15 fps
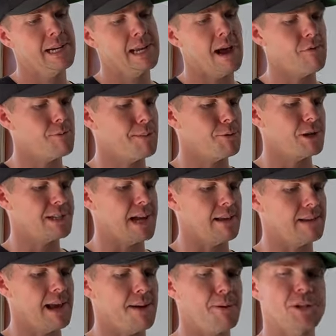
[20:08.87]
Can't remember
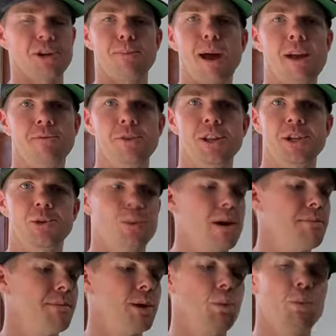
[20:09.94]
exactly how much I paid for this
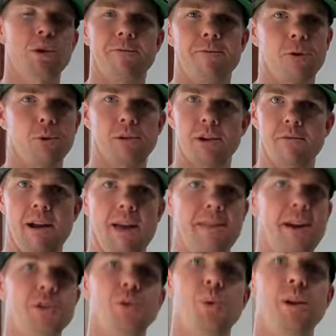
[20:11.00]
one, but it would have fallen around
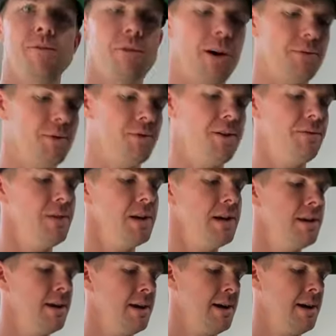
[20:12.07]
that twenty-five to fifty.